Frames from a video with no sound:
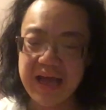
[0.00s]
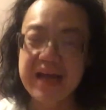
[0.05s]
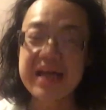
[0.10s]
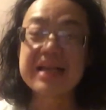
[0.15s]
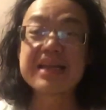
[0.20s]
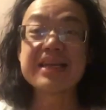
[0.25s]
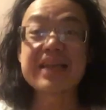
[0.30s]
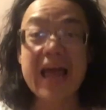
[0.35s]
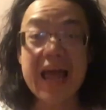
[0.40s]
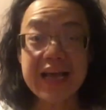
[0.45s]

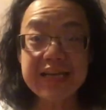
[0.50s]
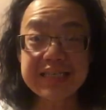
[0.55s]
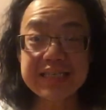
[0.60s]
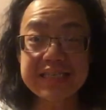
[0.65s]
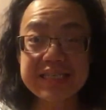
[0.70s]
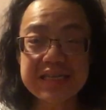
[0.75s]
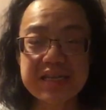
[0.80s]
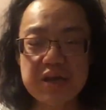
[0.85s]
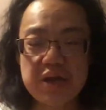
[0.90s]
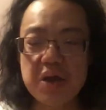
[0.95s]

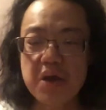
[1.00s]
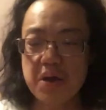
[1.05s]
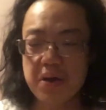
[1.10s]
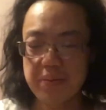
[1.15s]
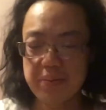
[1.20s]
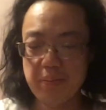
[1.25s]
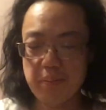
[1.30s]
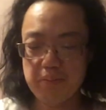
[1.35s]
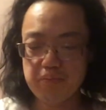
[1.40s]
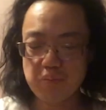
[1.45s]
Next,
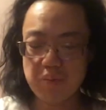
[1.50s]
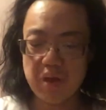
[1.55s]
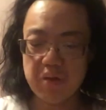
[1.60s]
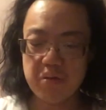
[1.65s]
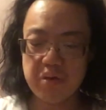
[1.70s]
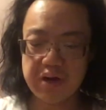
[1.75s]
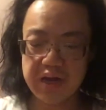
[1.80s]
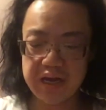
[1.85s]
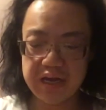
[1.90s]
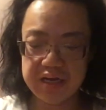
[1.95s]

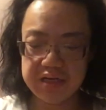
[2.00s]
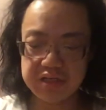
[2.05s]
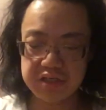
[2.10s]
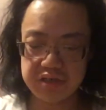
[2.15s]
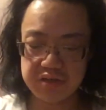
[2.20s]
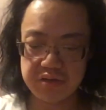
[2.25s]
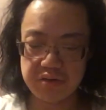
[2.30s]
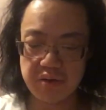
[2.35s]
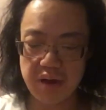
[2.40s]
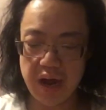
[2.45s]
we're going to
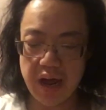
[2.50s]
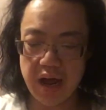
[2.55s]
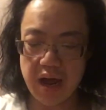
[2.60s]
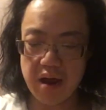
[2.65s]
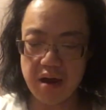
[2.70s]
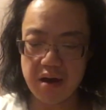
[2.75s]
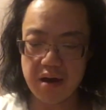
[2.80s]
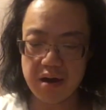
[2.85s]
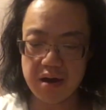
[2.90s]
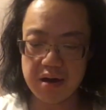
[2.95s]
do
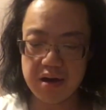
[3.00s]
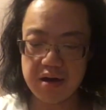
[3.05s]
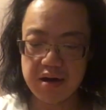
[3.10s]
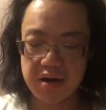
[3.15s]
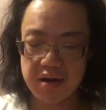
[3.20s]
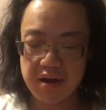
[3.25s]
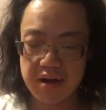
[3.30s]
our